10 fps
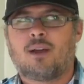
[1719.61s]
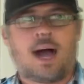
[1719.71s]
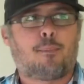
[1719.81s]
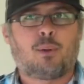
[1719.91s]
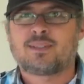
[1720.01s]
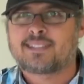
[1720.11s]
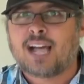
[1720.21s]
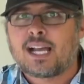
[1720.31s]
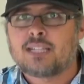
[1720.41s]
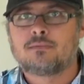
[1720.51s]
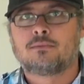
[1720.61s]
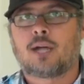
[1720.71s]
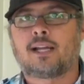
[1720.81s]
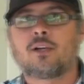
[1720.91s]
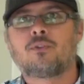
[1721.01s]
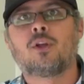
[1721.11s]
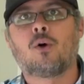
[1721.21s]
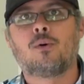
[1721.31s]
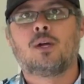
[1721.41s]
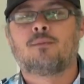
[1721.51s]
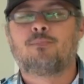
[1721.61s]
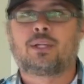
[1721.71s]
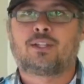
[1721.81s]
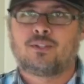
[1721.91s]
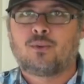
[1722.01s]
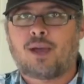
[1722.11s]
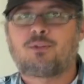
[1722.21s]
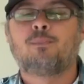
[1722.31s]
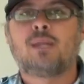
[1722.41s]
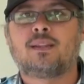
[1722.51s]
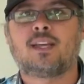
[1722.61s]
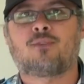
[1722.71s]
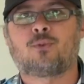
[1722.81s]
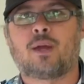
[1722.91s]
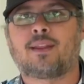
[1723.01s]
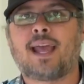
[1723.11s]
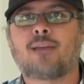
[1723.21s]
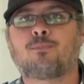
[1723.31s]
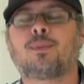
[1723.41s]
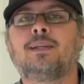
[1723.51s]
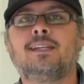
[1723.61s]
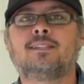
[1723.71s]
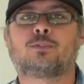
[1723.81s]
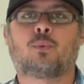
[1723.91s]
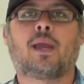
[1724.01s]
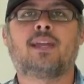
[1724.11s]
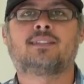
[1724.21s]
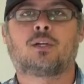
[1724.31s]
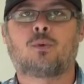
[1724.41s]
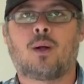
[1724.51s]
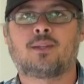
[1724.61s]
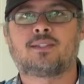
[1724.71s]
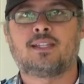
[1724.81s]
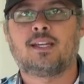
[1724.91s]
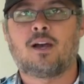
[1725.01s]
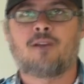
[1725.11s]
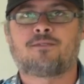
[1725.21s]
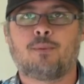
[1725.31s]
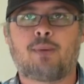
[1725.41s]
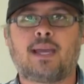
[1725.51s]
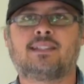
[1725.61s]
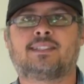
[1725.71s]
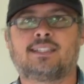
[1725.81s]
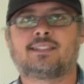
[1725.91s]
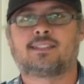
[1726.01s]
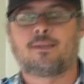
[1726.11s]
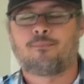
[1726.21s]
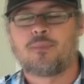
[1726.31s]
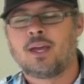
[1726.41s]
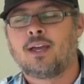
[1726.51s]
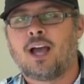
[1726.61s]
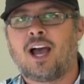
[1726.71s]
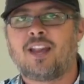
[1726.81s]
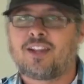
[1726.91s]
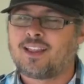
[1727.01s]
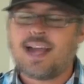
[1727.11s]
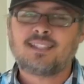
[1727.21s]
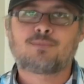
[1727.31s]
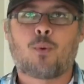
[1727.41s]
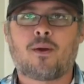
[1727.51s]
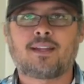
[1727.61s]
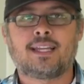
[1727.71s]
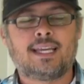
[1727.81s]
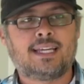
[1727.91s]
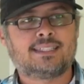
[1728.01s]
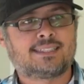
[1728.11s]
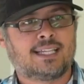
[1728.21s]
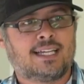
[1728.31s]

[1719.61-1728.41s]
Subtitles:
Apple style, I don't know, but you have to be different, and please raise the quality of the base system. The last point is,